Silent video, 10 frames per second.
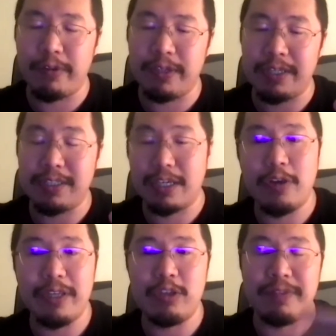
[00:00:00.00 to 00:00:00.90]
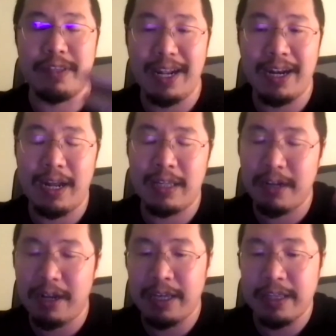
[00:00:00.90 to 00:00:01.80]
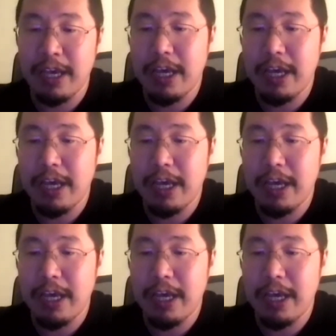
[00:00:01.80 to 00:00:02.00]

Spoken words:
the security of the underlying